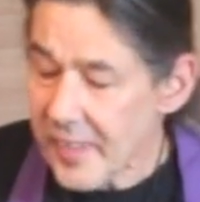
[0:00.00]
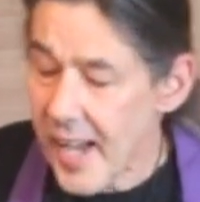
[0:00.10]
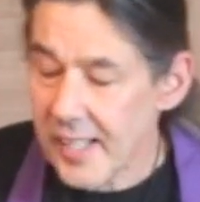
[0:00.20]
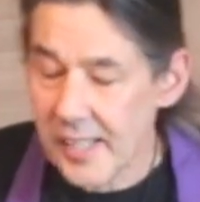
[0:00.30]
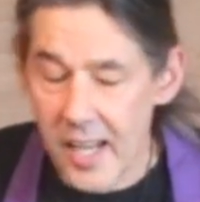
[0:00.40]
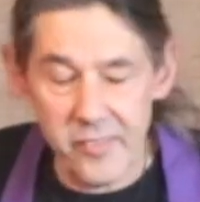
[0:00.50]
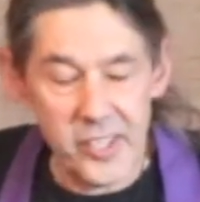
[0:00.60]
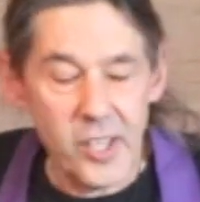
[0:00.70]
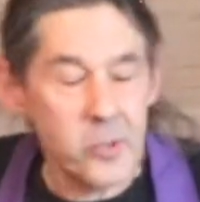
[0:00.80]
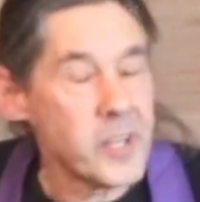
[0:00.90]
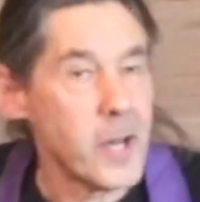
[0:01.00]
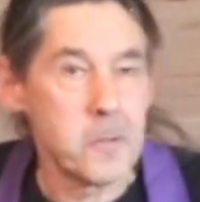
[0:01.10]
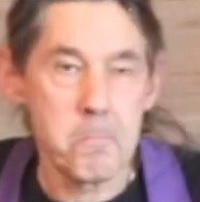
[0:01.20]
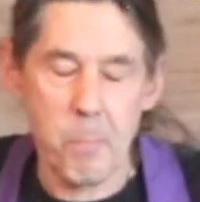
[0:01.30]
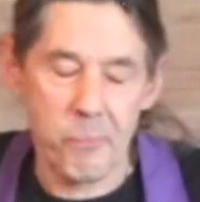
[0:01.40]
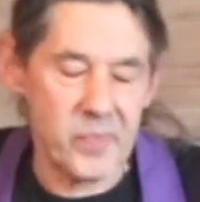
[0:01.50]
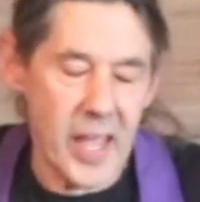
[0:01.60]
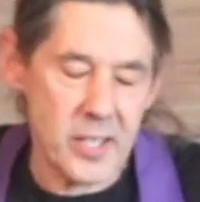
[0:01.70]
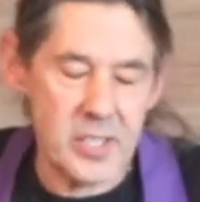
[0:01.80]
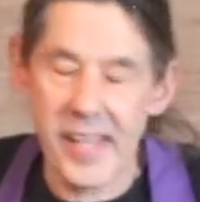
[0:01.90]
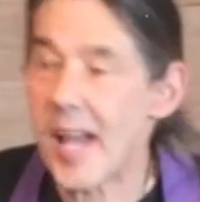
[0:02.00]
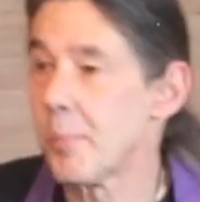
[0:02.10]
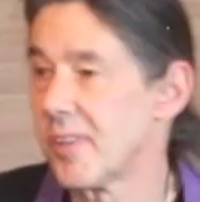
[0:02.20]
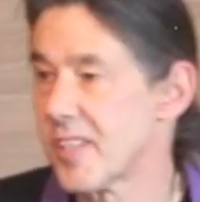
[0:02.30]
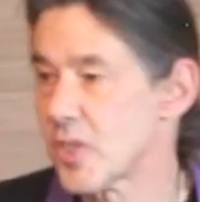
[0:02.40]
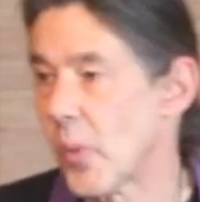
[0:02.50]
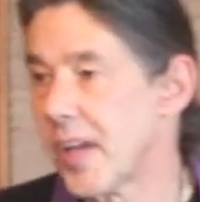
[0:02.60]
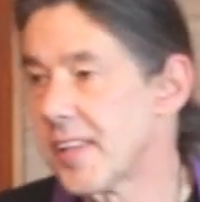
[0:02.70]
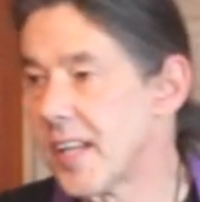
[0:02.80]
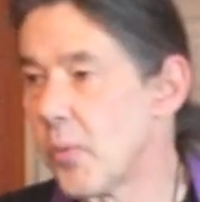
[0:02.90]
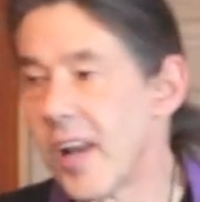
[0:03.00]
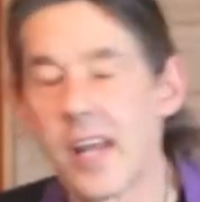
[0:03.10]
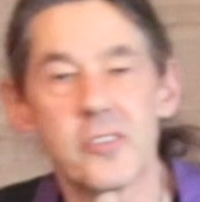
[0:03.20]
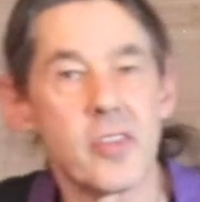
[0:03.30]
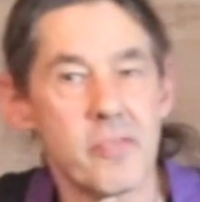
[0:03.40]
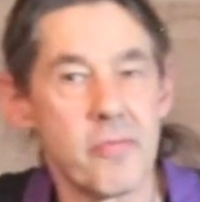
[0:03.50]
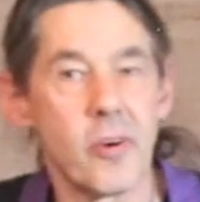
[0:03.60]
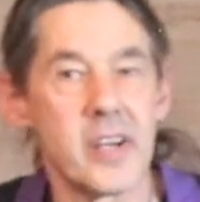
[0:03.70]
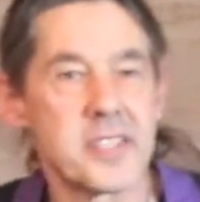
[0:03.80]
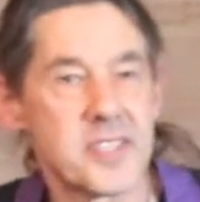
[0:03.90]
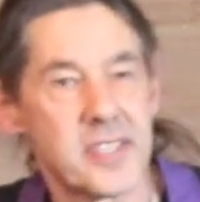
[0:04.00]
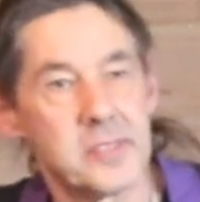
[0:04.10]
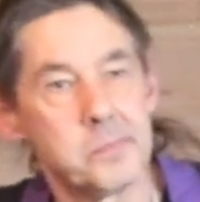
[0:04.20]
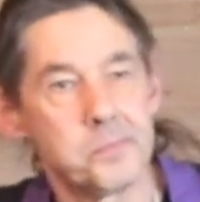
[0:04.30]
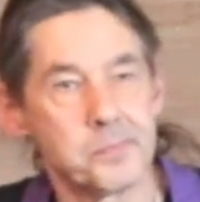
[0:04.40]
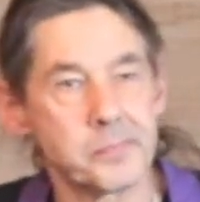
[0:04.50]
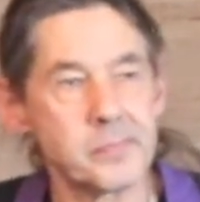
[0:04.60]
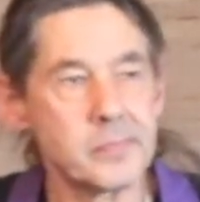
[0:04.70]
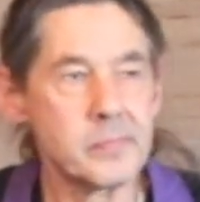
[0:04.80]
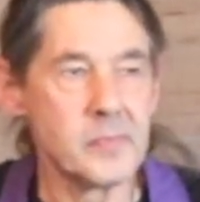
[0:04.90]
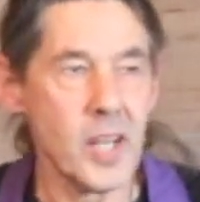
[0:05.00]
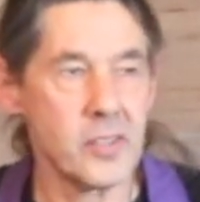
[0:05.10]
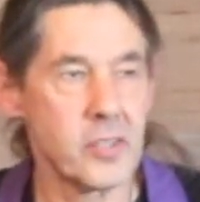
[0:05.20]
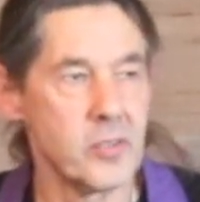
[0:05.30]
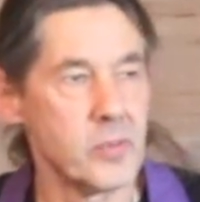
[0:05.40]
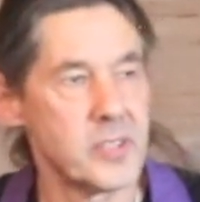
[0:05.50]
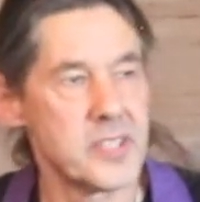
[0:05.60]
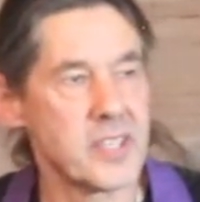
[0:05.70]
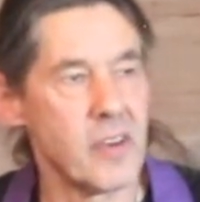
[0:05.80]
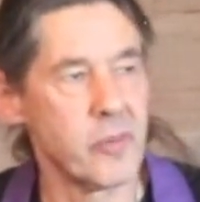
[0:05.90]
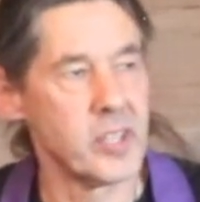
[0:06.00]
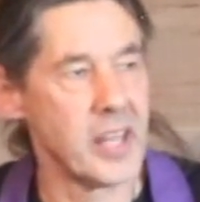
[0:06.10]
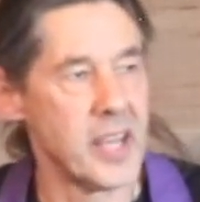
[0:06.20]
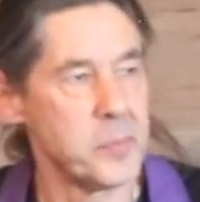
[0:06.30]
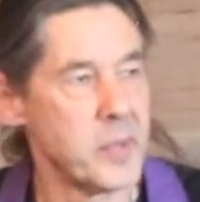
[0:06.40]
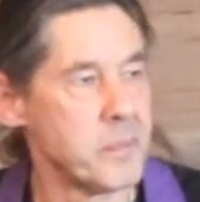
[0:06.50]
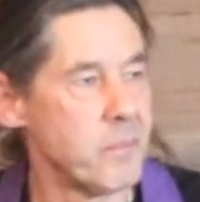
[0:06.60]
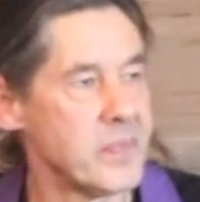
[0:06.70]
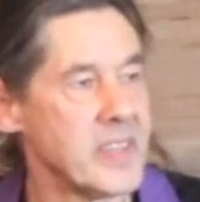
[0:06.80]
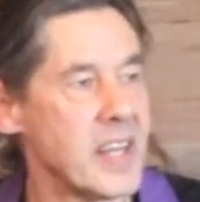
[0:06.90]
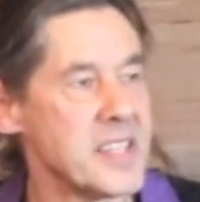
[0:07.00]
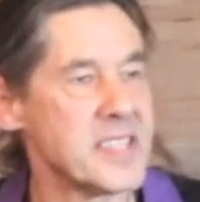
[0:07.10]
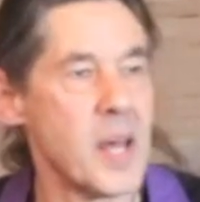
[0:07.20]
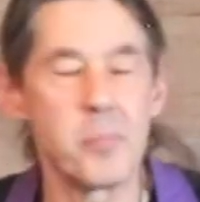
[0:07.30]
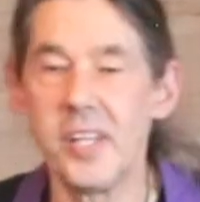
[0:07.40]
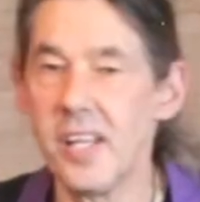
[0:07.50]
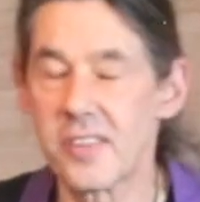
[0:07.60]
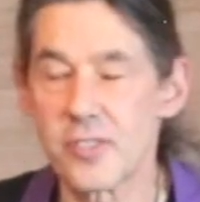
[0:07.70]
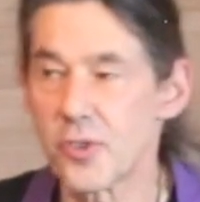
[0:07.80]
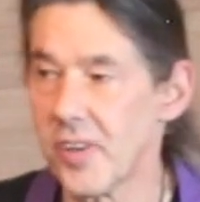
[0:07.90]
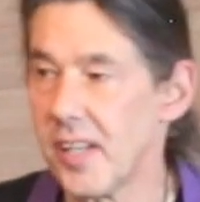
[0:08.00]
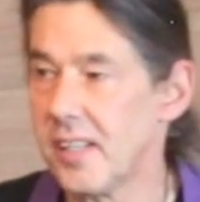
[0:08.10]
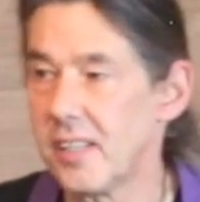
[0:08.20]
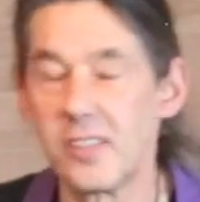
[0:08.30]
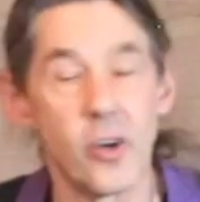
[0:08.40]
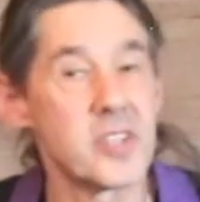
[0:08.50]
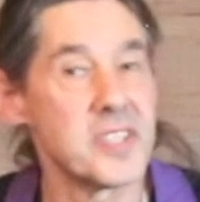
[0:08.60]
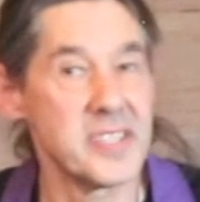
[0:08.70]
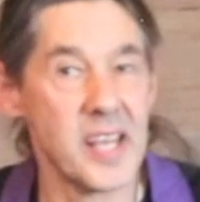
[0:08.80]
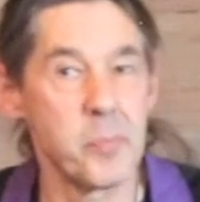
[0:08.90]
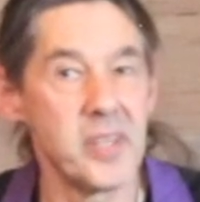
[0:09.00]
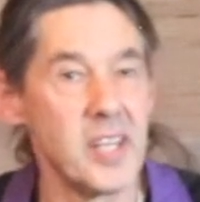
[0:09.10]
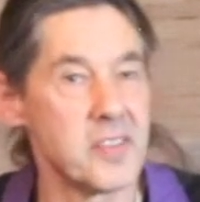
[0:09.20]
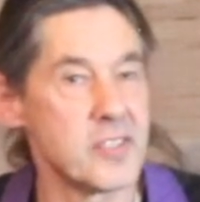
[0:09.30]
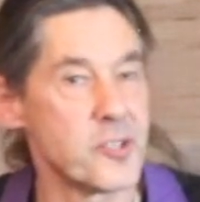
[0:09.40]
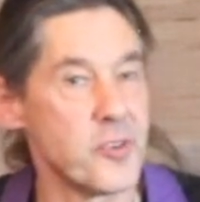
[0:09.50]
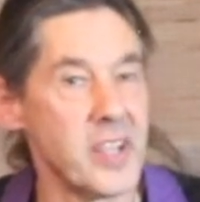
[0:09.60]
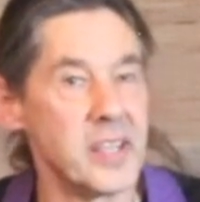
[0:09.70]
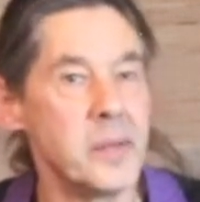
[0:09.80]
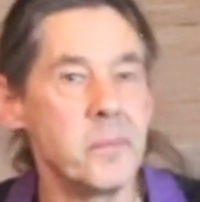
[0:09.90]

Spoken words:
And a lot of it, no doubt, actually happened this way, that he went out to the forest to discover enlightenment, that he sat beneath a tree. Notice he sat beneath a tree.